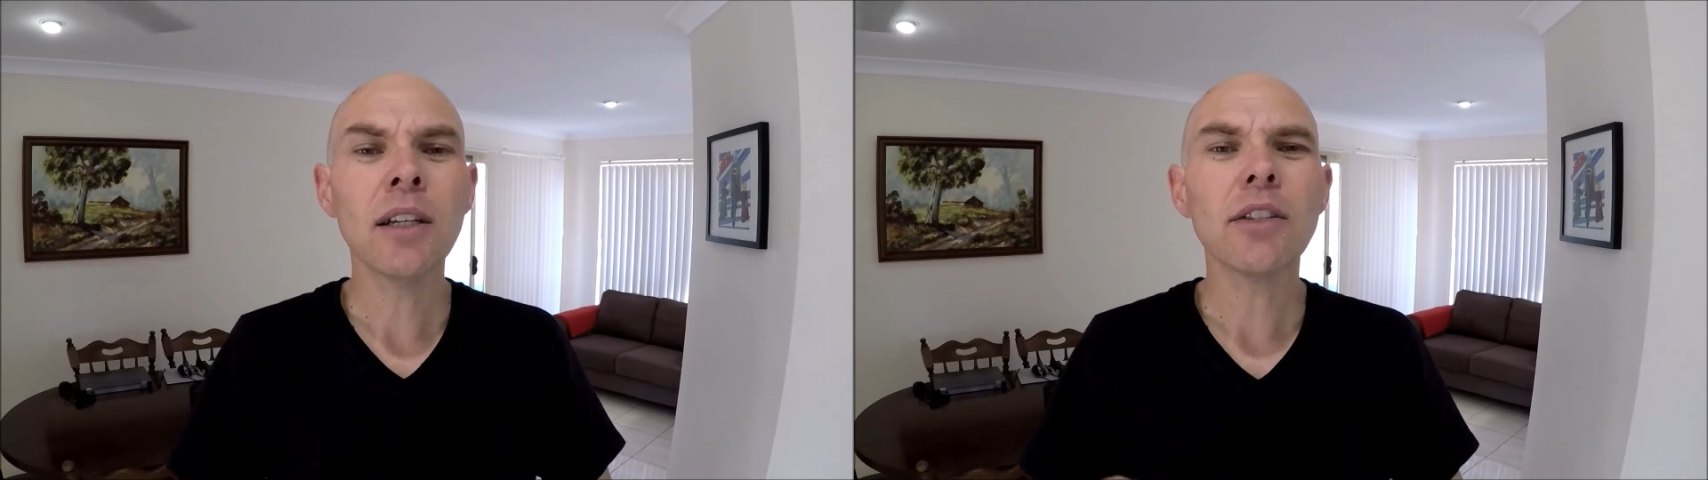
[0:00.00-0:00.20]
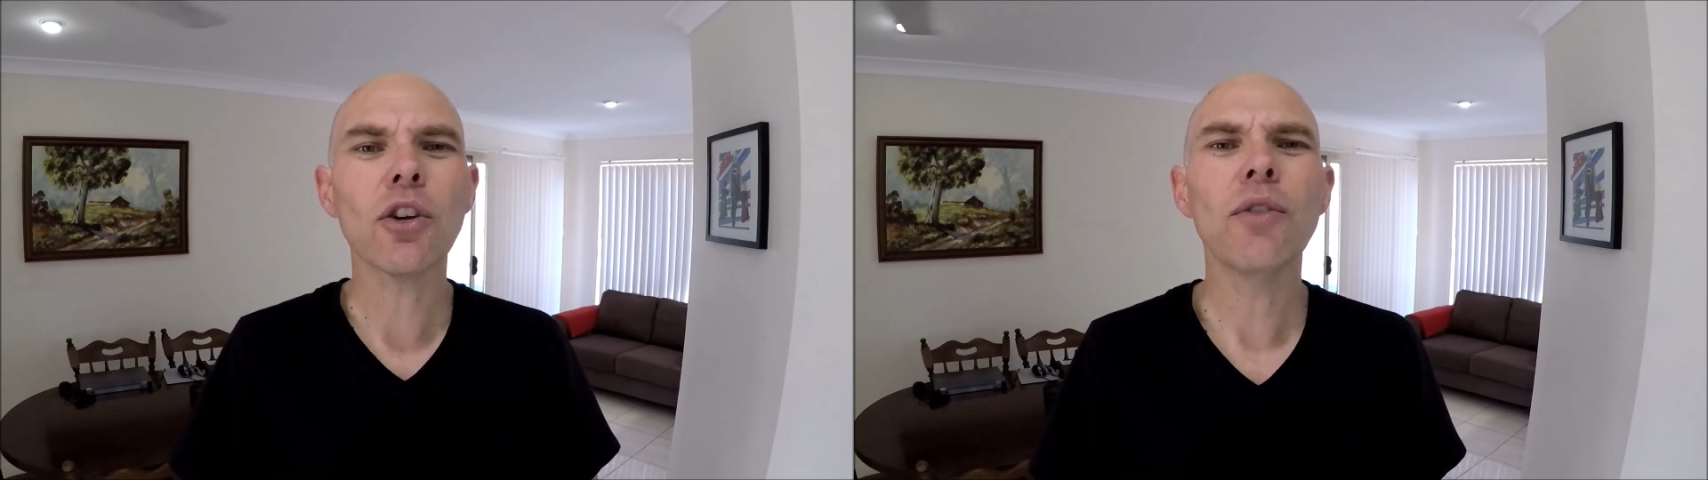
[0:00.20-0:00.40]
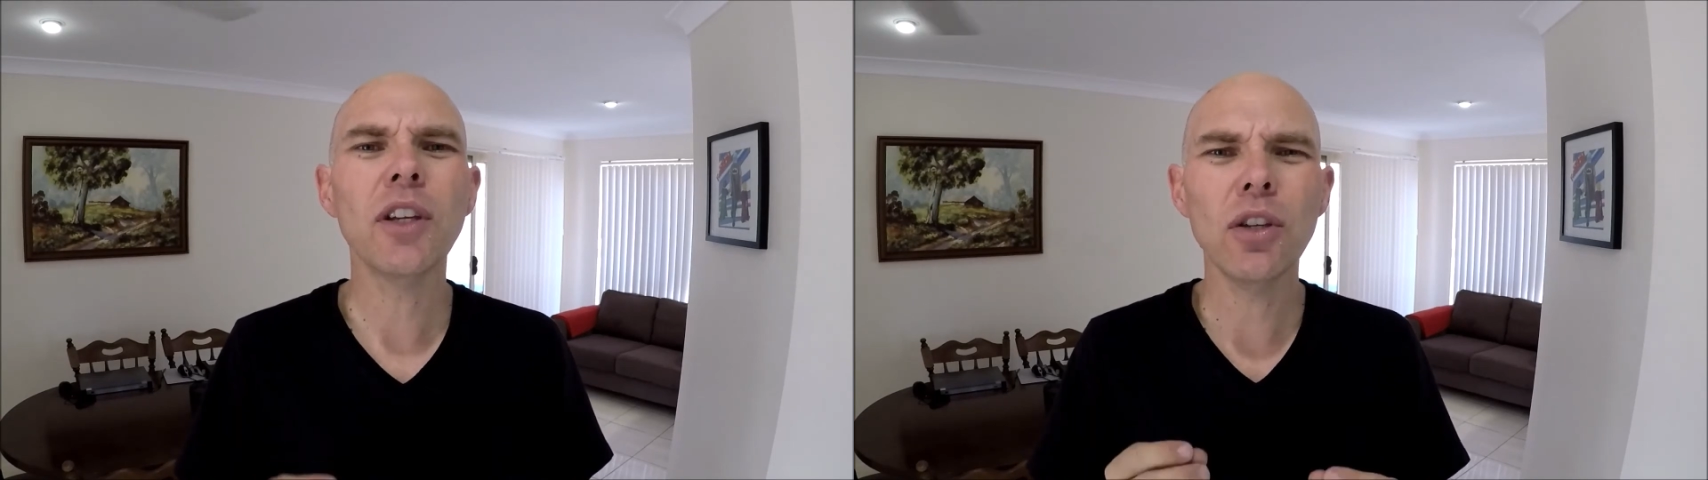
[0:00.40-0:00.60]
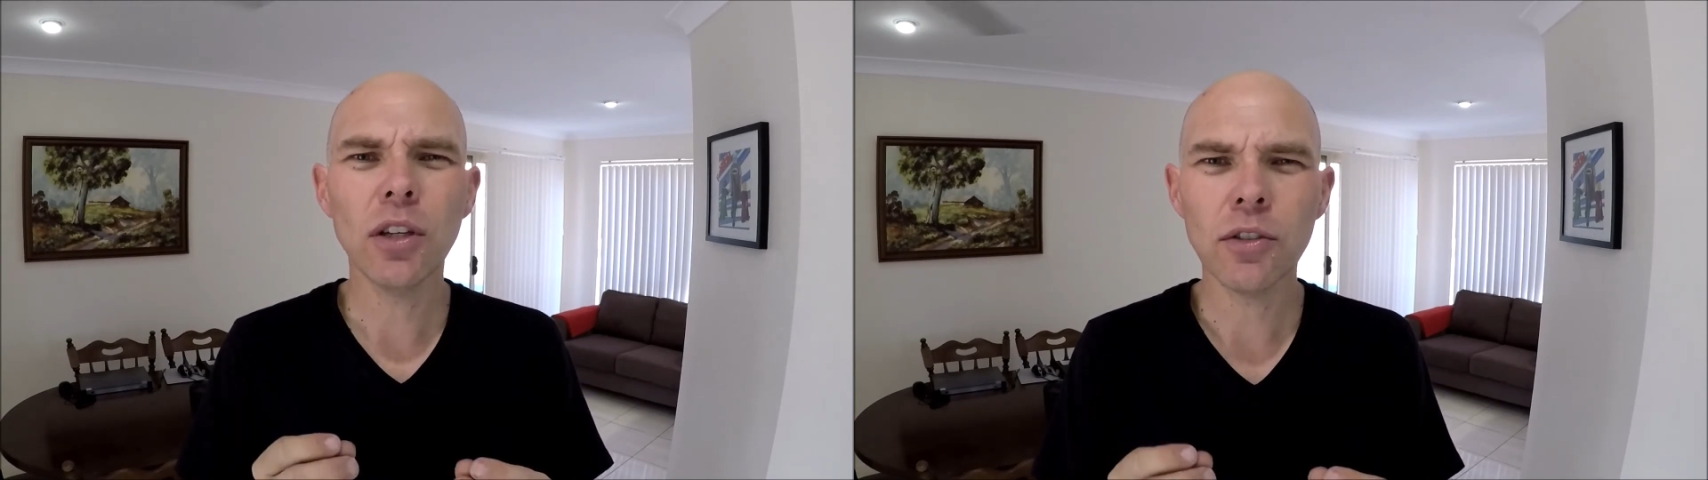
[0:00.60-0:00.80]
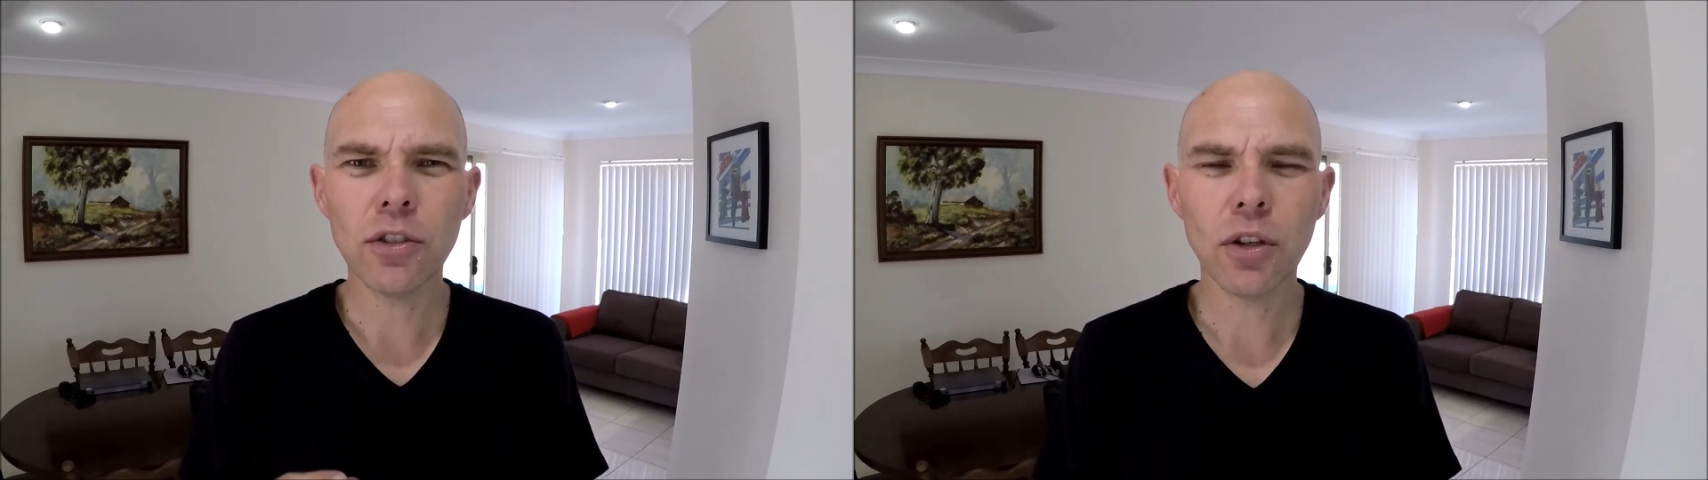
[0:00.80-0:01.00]
so that you
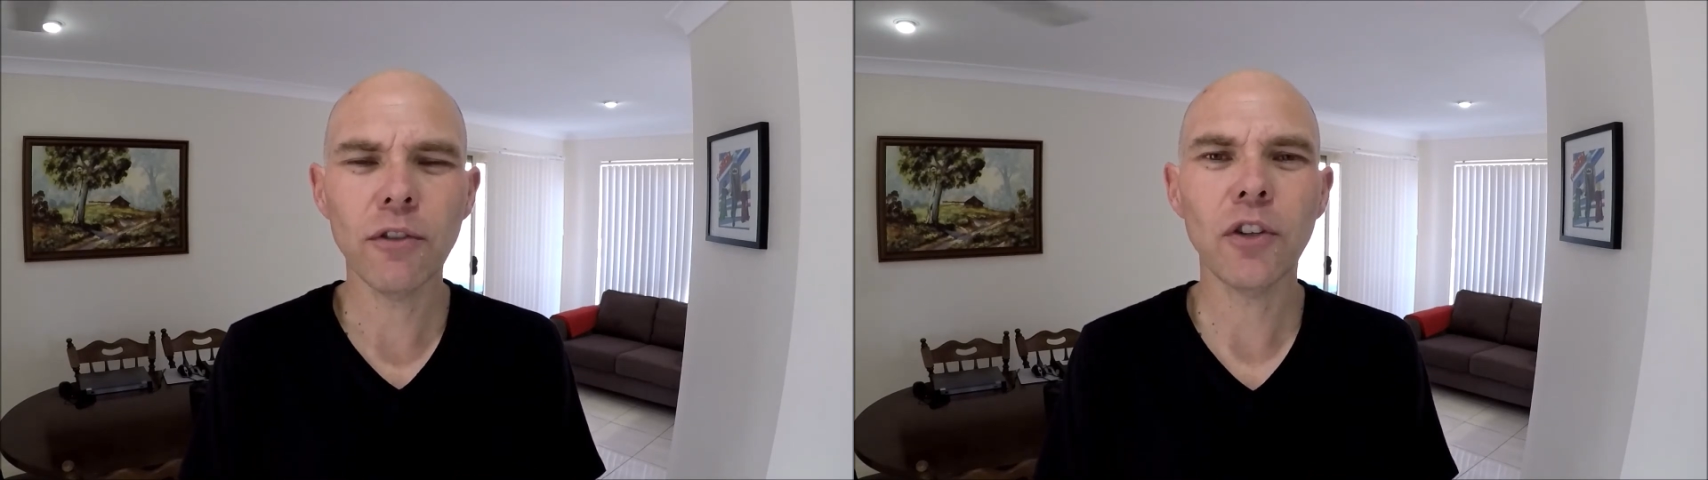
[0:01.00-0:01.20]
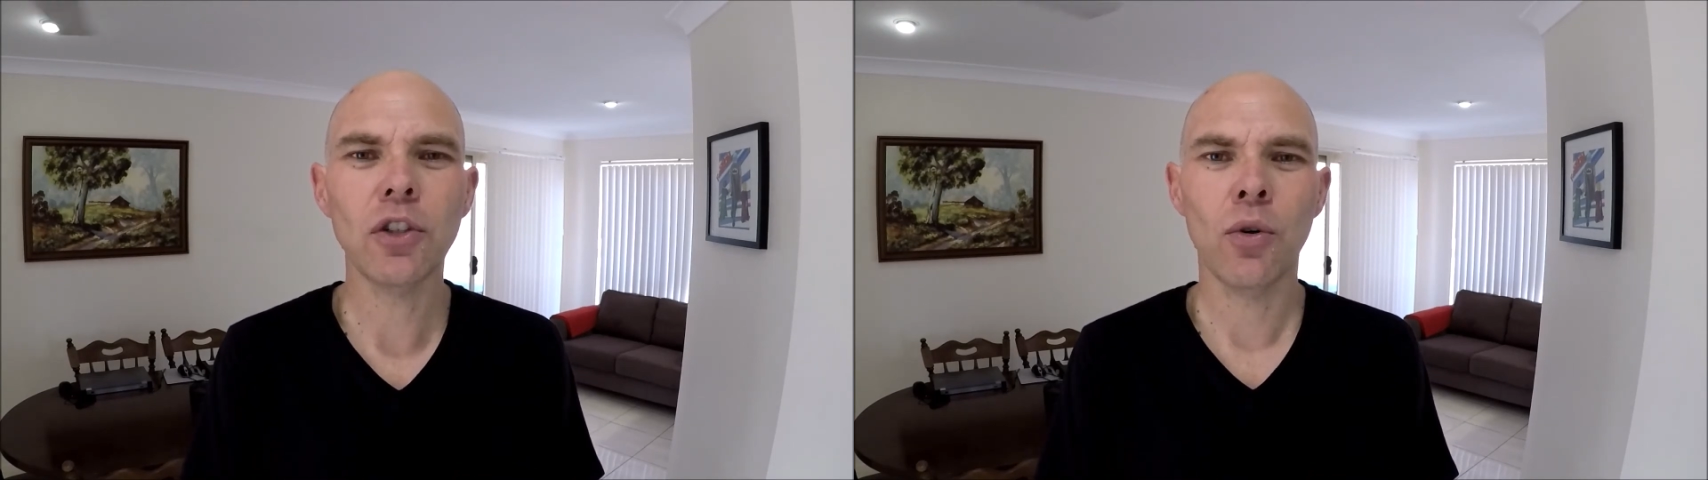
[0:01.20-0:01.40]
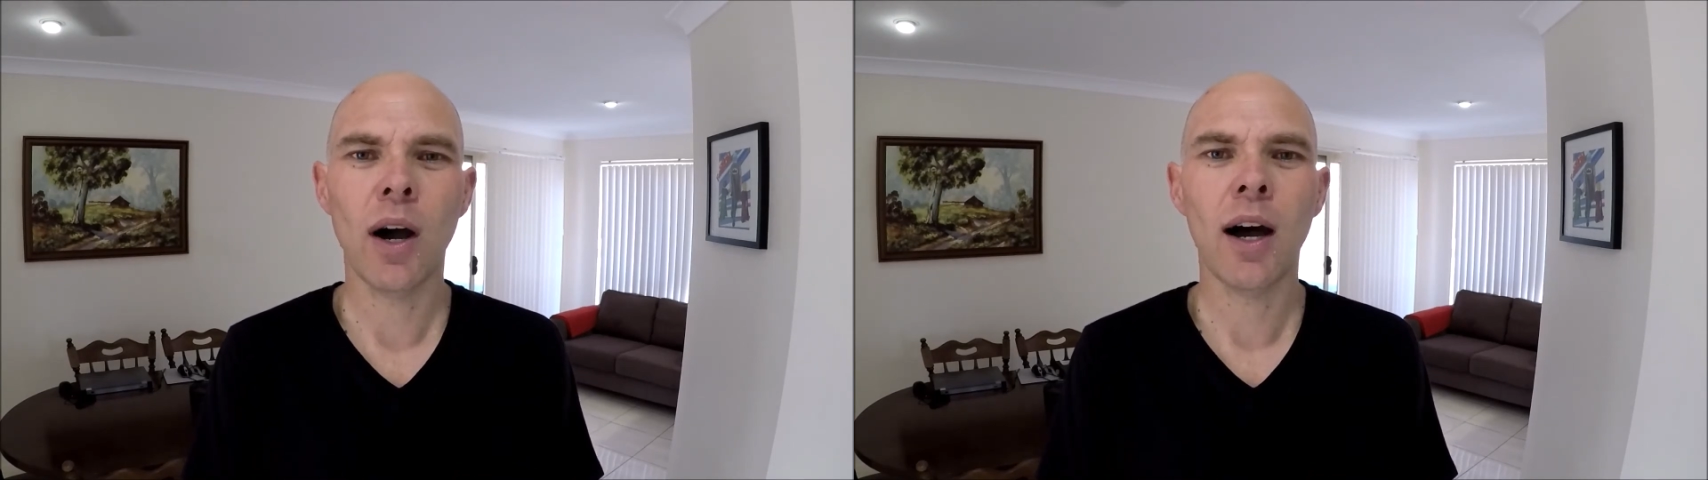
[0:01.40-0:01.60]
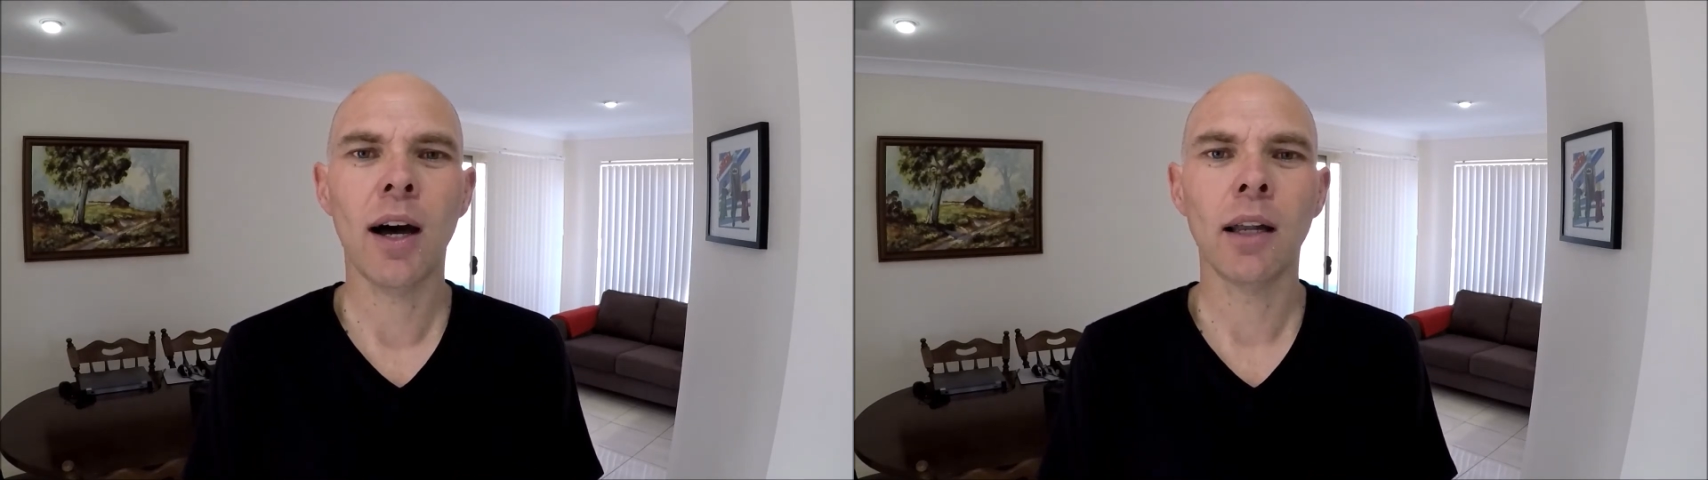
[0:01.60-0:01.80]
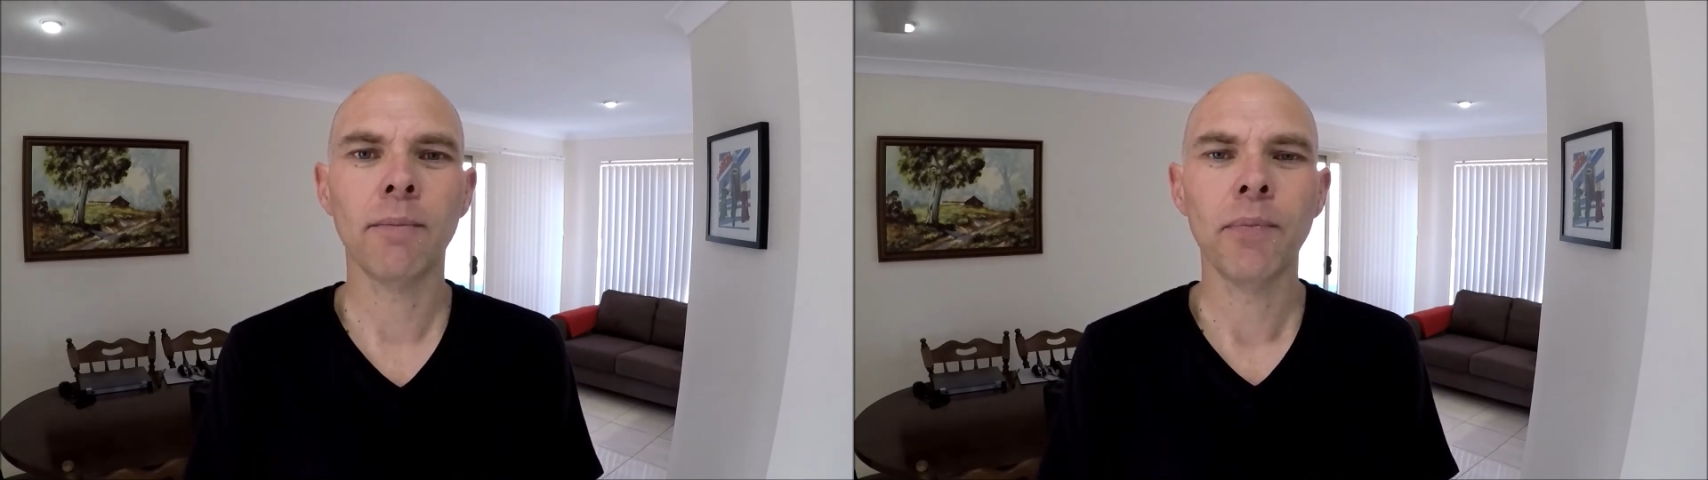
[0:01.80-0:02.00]
can soften your
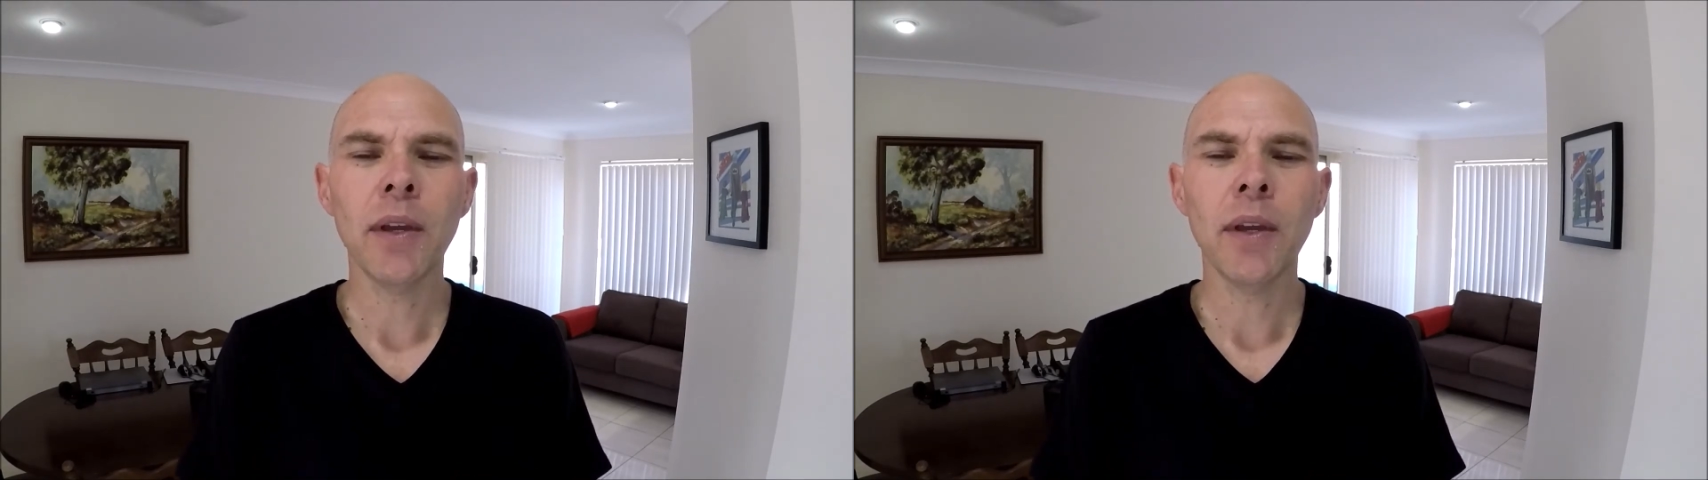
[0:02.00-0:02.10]
heart